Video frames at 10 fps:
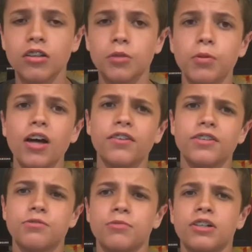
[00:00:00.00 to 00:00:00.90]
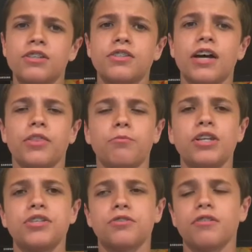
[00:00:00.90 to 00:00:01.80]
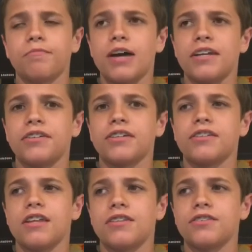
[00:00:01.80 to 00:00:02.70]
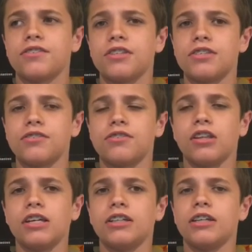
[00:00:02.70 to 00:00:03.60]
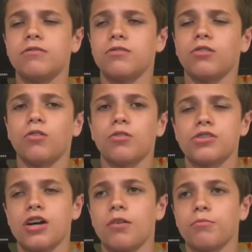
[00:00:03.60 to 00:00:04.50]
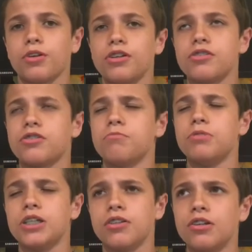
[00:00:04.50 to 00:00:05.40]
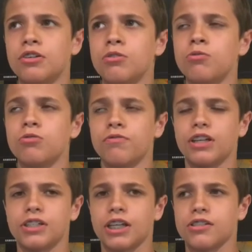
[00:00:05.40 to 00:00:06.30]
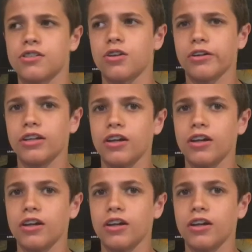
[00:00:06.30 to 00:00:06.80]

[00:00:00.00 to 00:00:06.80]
The plot of this one is that the Ministry of Magic sends this lady named Dolores Umbridge to be the new Defense Against the Dark